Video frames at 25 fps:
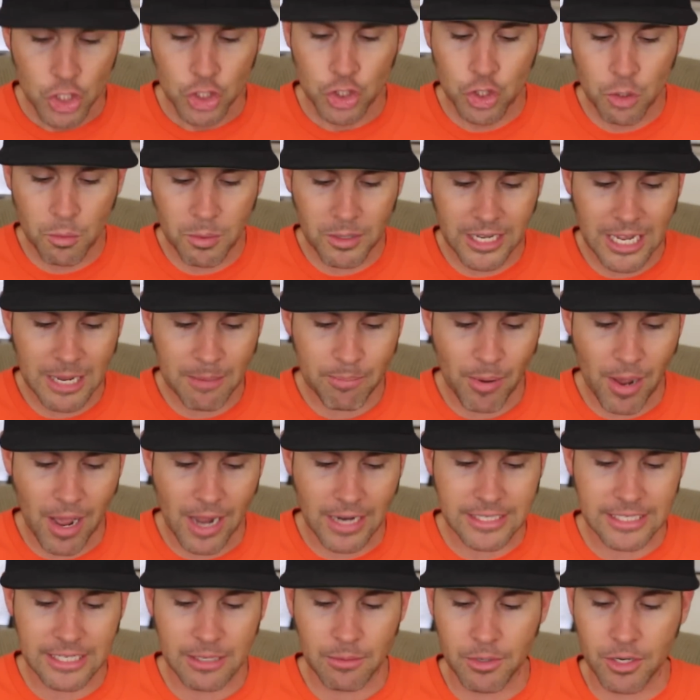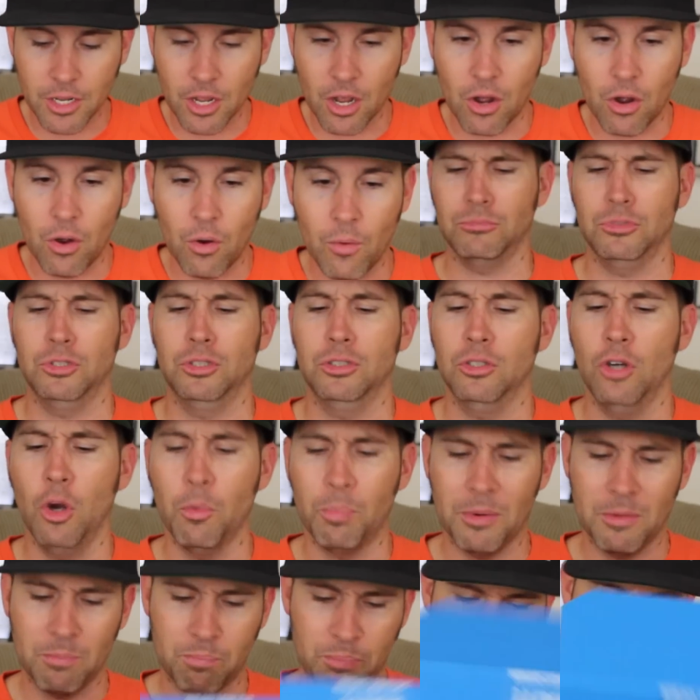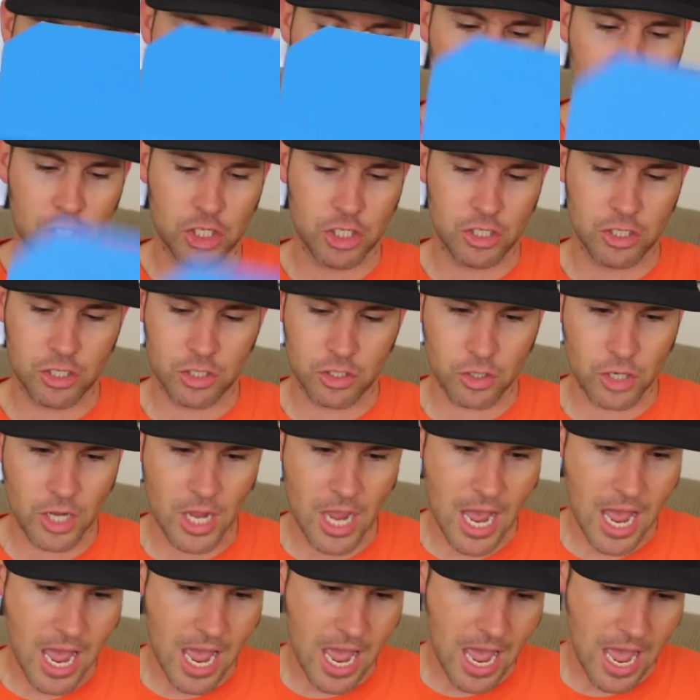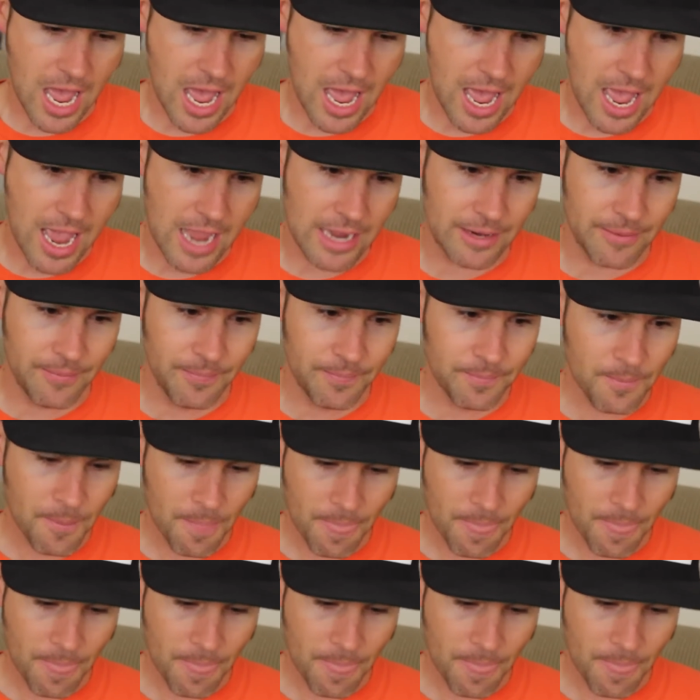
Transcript: Super Geek Box, here we go. Open, Psh, yay!